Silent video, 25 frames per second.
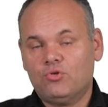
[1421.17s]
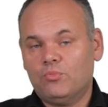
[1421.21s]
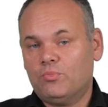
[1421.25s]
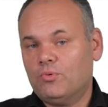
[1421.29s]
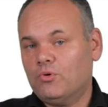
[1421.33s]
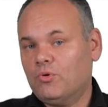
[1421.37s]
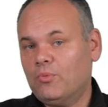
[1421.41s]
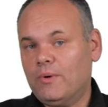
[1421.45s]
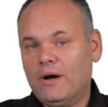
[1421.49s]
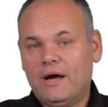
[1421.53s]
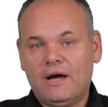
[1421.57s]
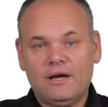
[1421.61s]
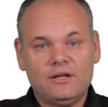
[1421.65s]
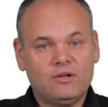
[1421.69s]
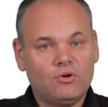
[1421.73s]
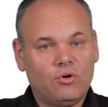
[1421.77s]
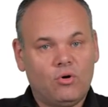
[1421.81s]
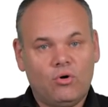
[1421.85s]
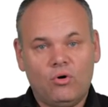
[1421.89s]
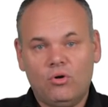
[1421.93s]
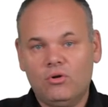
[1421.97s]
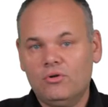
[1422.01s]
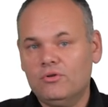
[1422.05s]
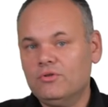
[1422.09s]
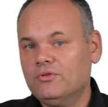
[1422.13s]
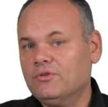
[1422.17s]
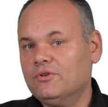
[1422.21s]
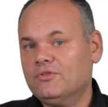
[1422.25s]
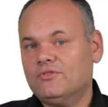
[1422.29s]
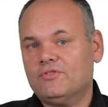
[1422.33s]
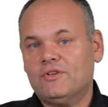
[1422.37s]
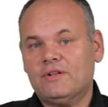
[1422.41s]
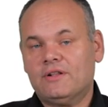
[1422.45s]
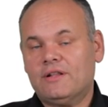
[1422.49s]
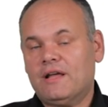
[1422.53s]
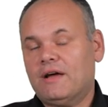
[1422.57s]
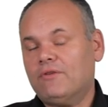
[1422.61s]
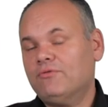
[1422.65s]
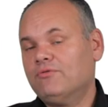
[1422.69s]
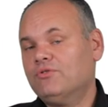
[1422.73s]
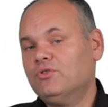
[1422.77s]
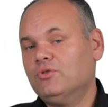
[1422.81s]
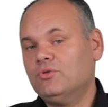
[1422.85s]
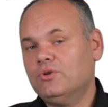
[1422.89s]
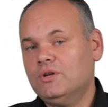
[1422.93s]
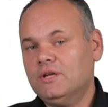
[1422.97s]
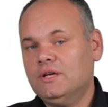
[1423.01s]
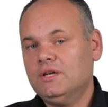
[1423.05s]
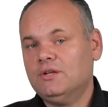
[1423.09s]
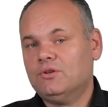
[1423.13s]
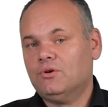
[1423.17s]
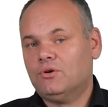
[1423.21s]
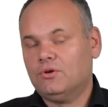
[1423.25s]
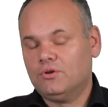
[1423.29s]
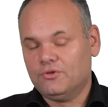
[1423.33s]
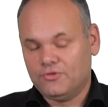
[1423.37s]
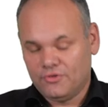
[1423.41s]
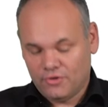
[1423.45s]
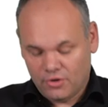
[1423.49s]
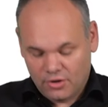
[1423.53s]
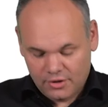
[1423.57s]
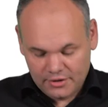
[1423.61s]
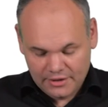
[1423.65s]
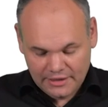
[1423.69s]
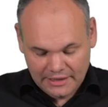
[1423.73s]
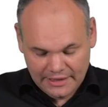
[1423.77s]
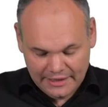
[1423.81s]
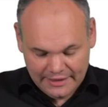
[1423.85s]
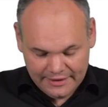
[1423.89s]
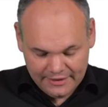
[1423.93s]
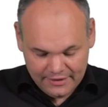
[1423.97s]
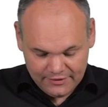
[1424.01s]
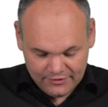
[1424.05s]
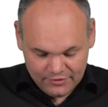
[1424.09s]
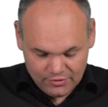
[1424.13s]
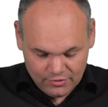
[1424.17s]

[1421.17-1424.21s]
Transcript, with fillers: to provide all the stuff you need also online.